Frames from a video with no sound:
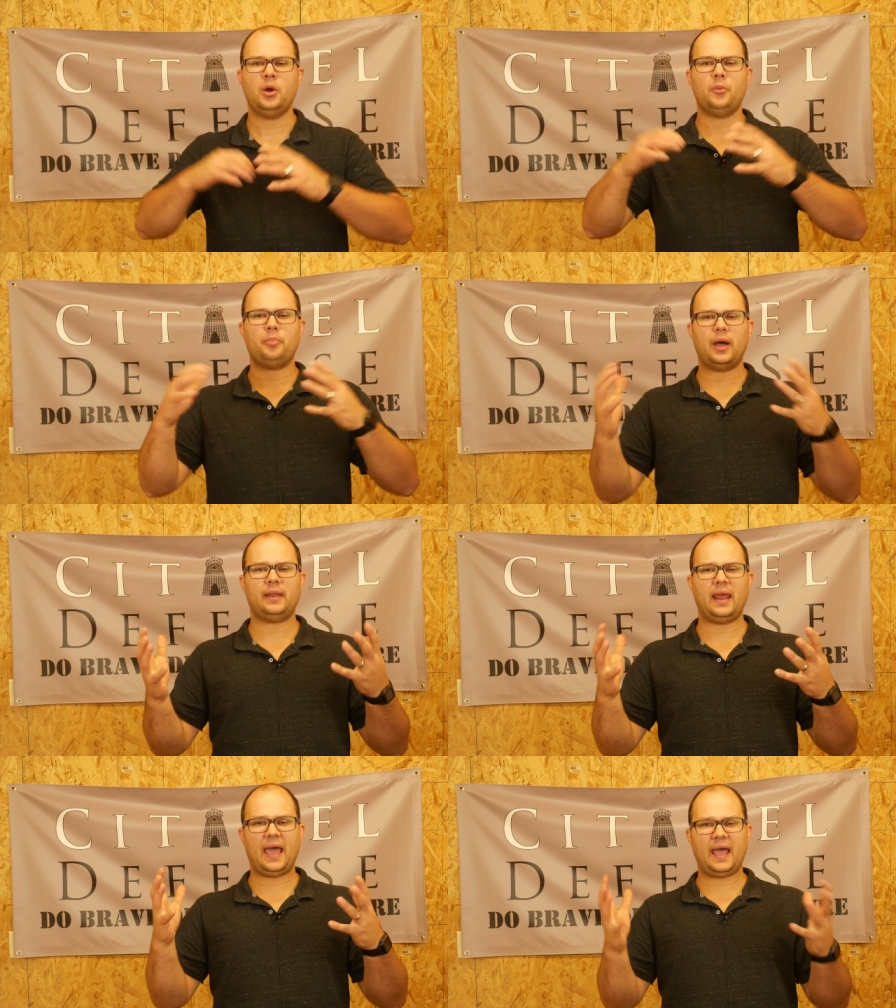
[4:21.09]

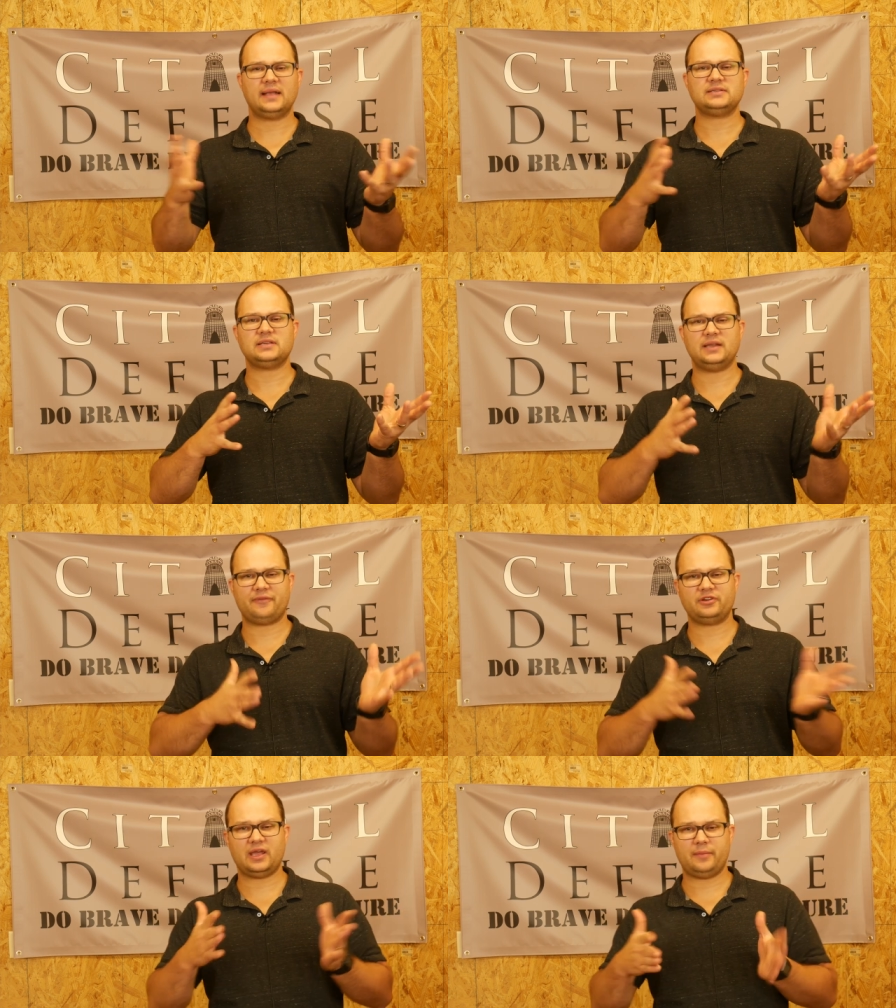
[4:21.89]
But as an
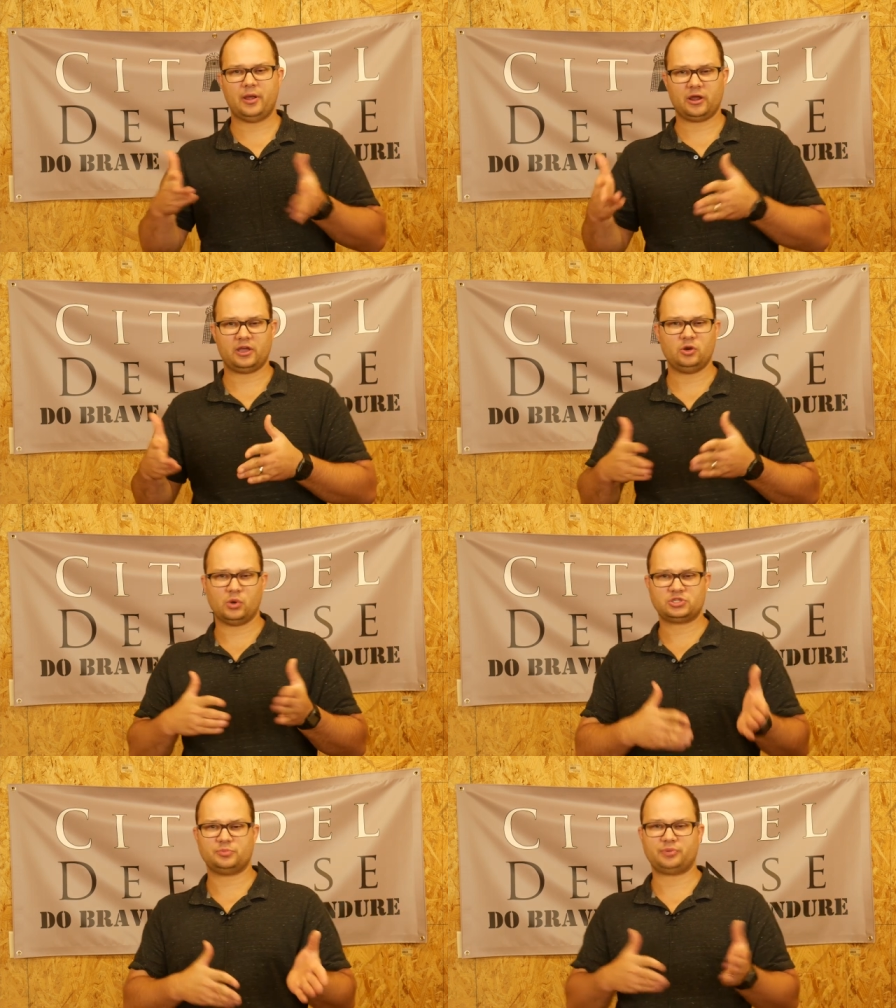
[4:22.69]
everyday American who
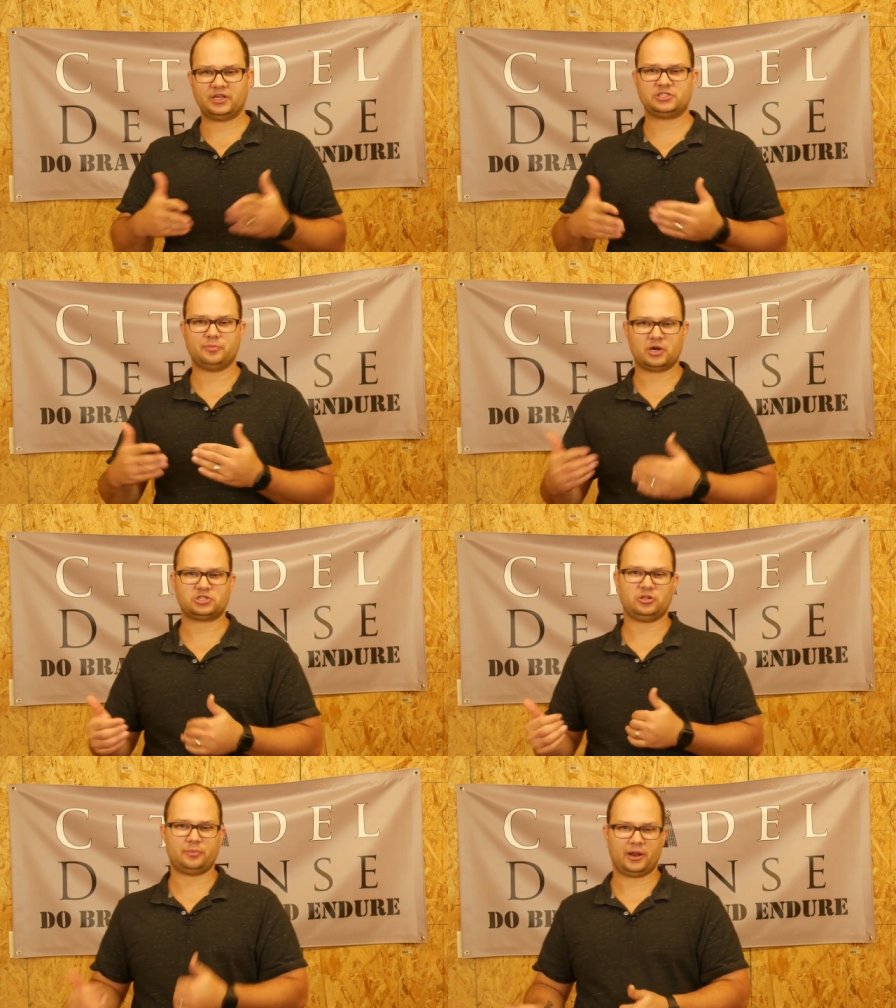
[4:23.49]
wants to embrace your
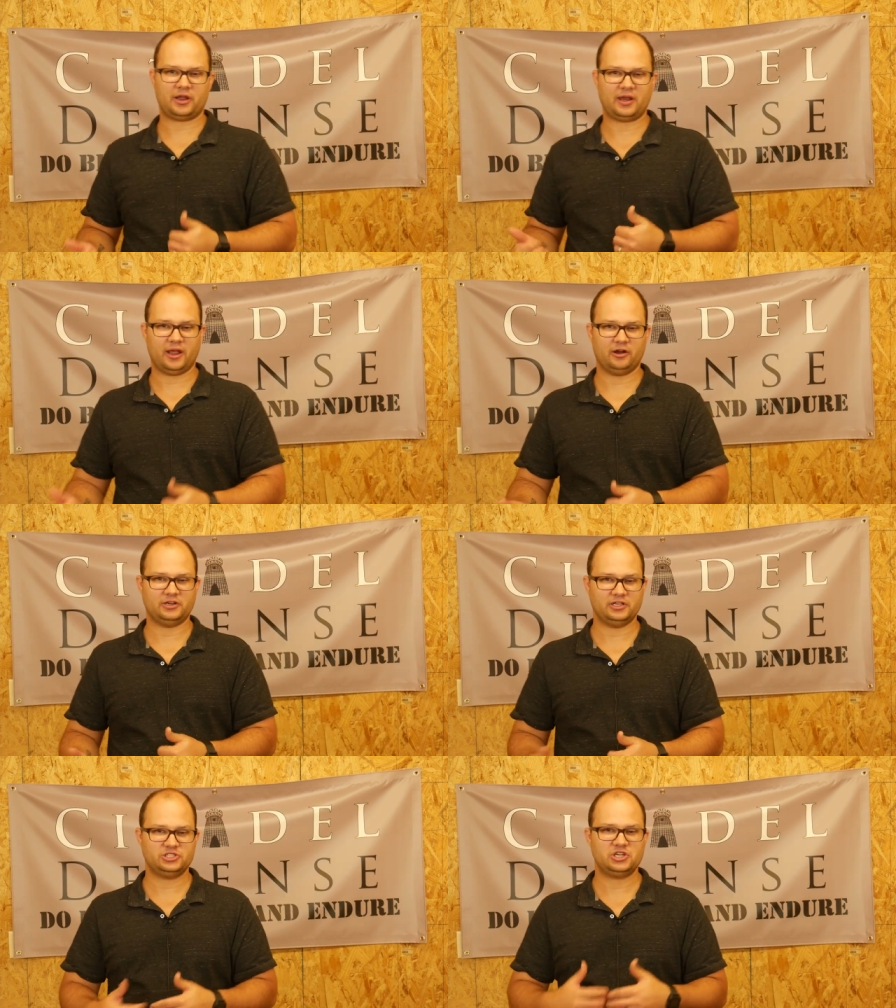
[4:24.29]
martial American
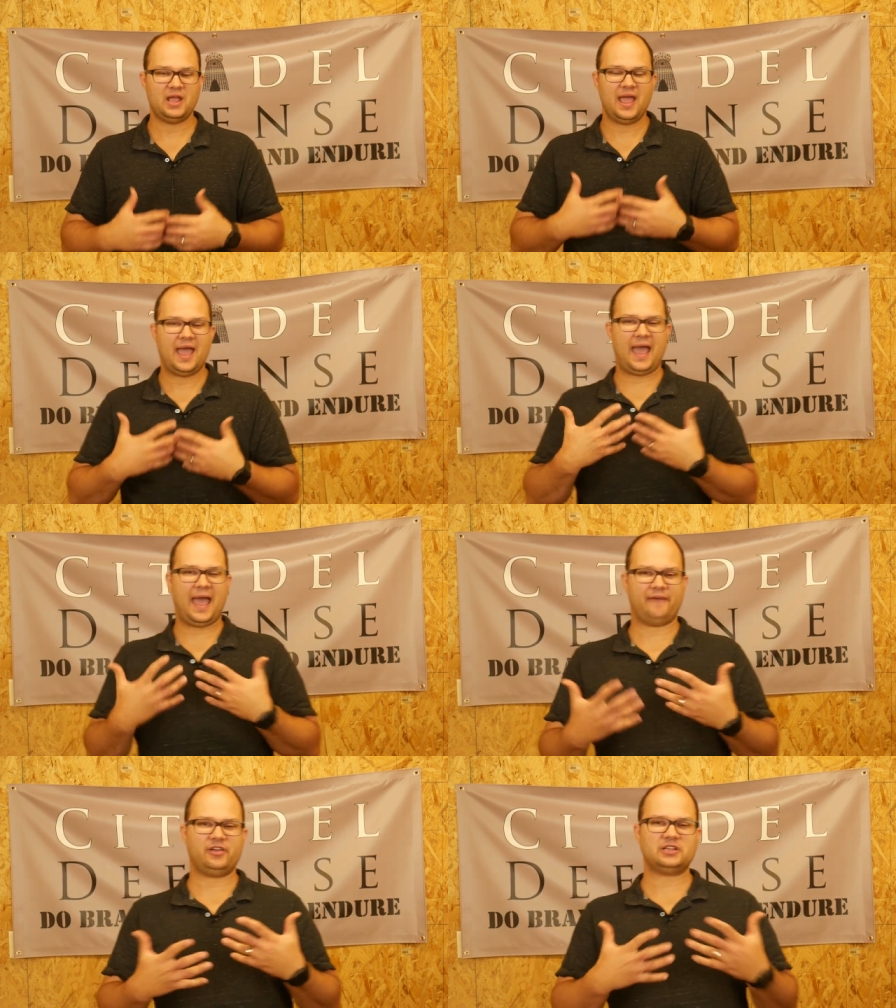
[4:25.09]
heritage,
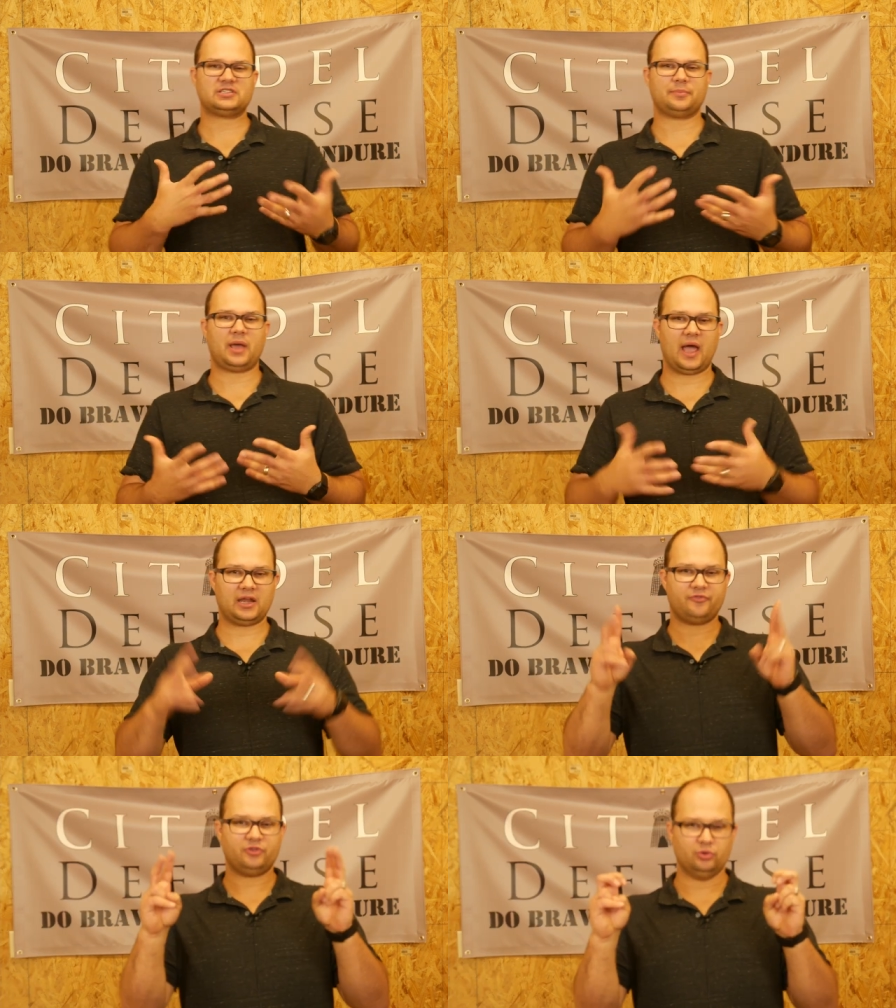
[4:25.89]
having some
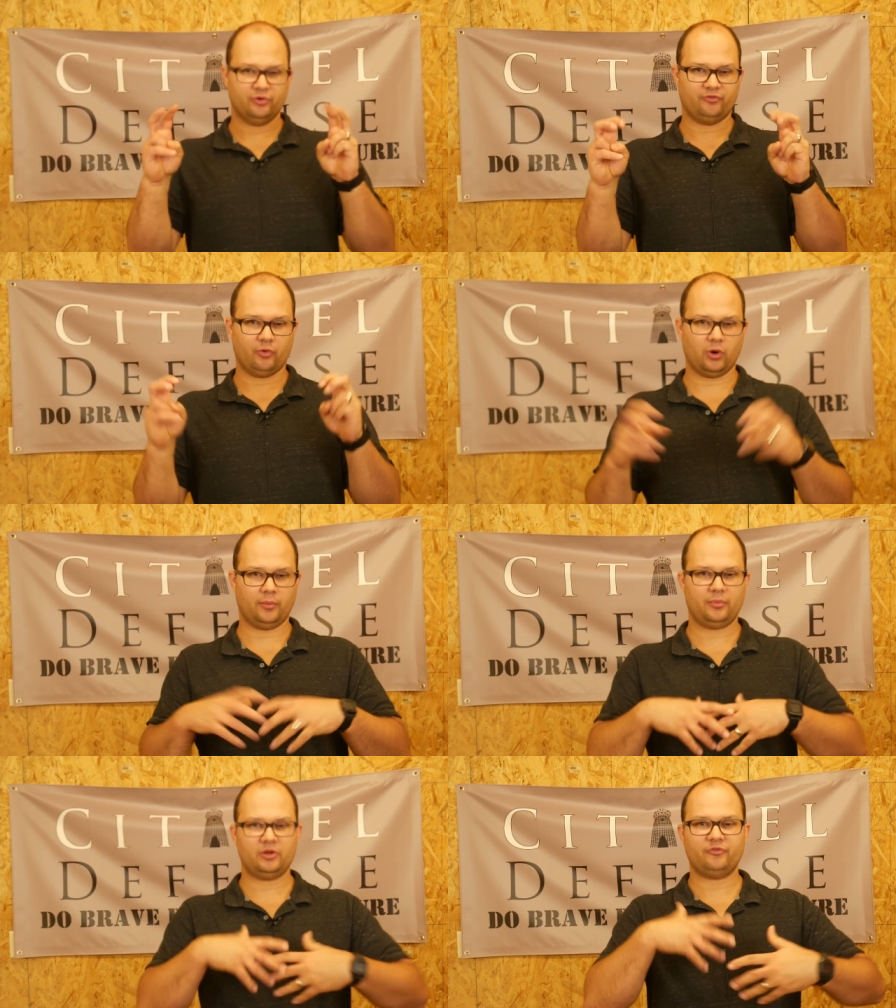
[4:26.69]
kind of
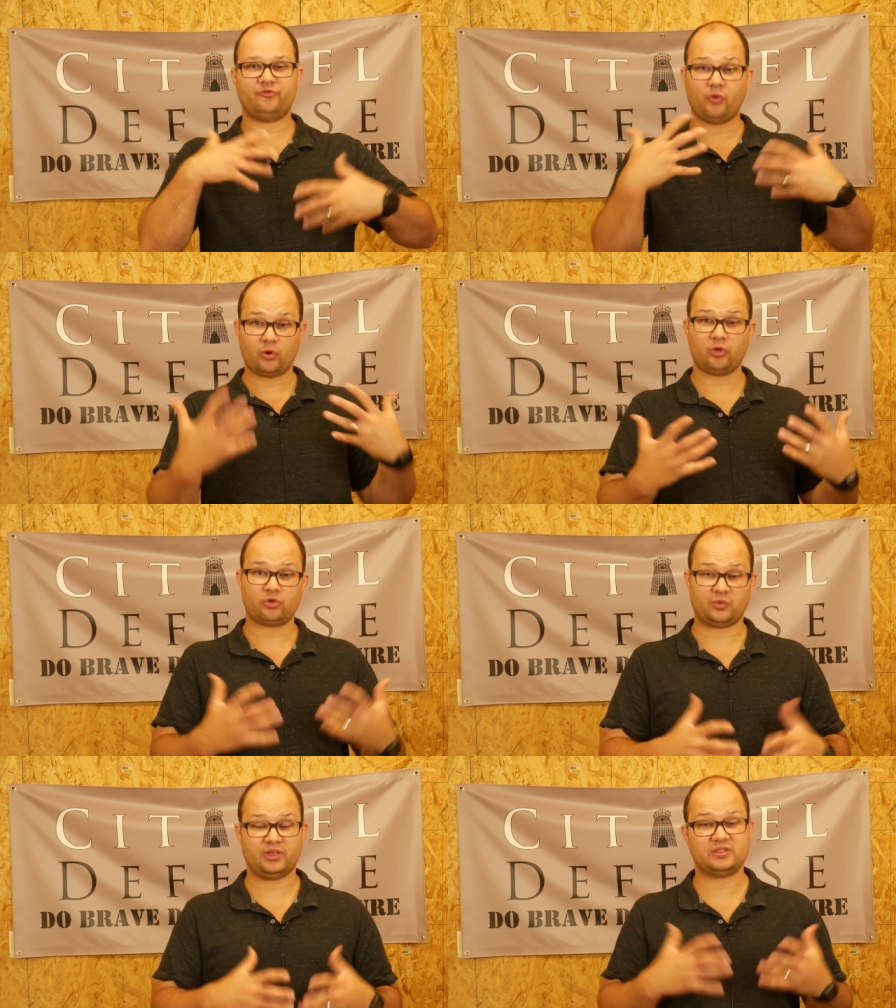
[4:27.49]
uniform for
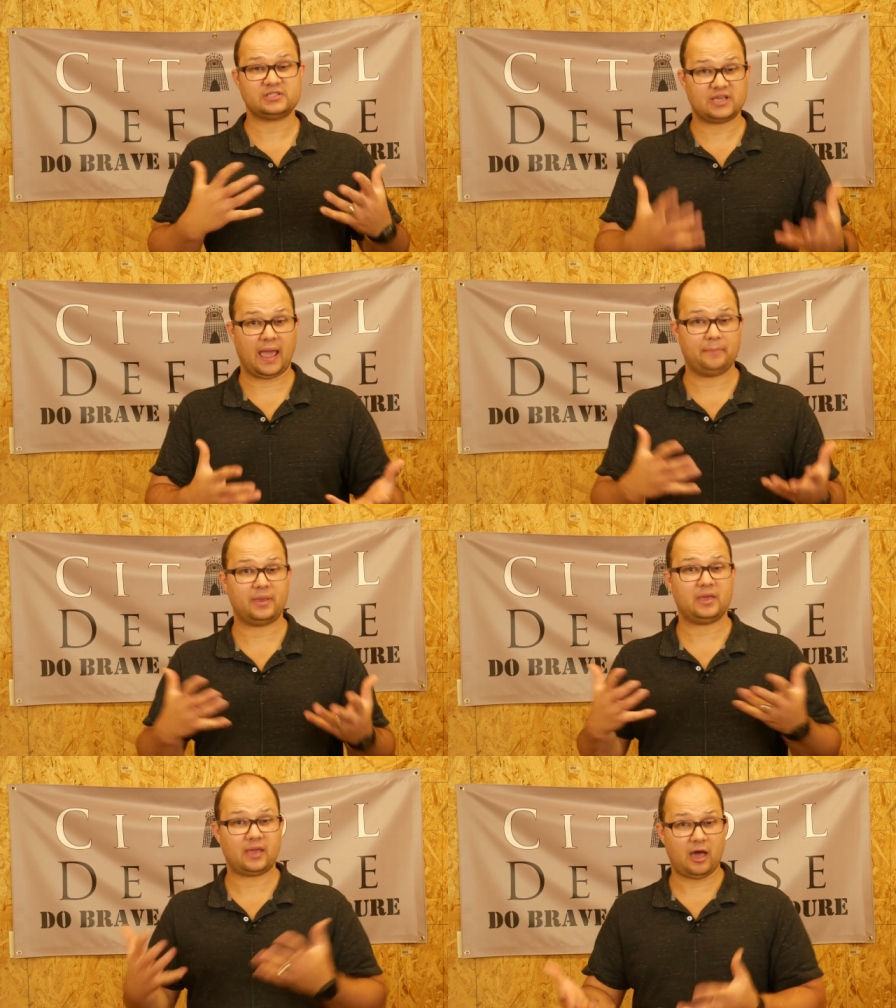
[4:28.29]
those reasons can
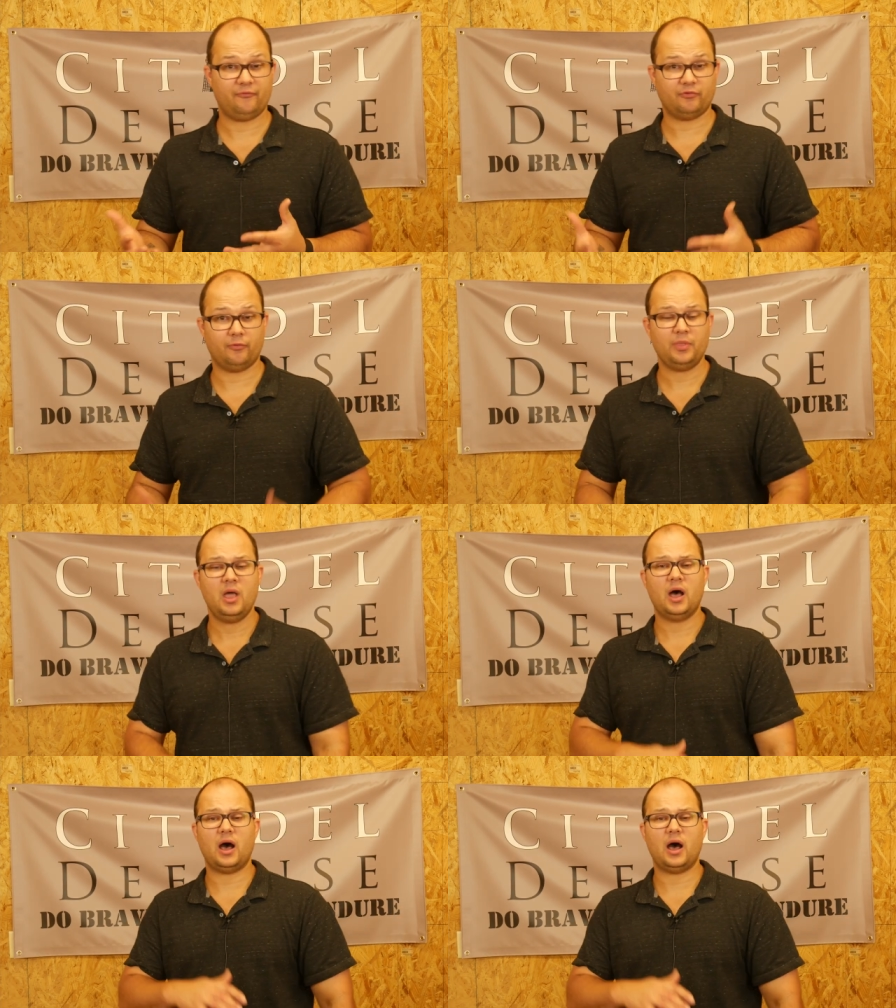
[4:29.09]
be helpful.